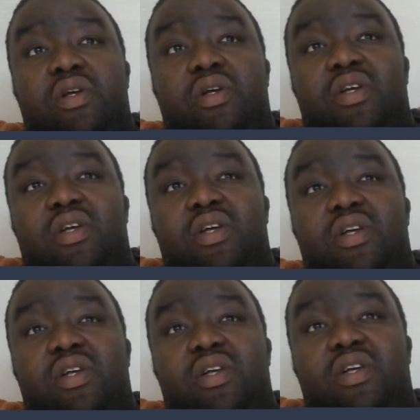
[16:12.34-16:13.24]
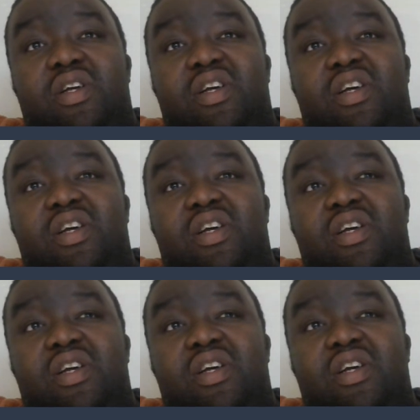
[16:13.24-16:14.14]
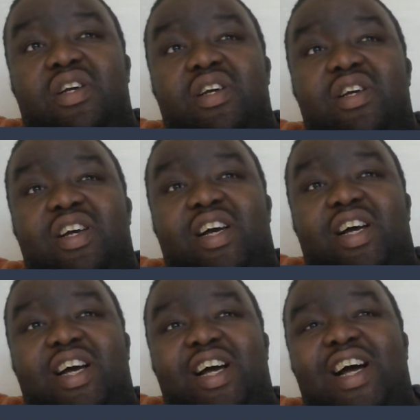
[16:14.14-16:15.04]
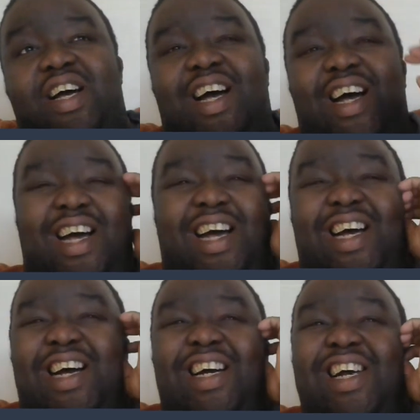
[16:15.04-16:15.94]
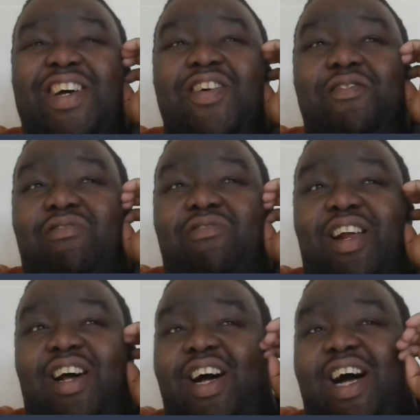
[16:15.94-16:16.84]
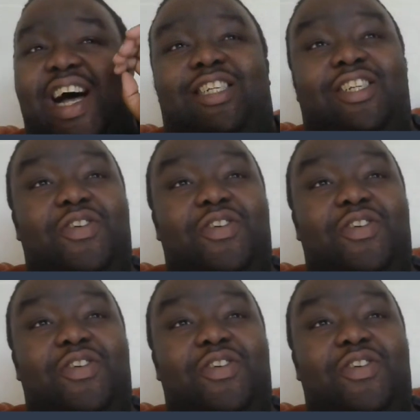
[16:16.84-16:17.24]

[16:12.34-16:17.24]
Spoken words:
Brother, I had to do a fucking preview. That's the reason.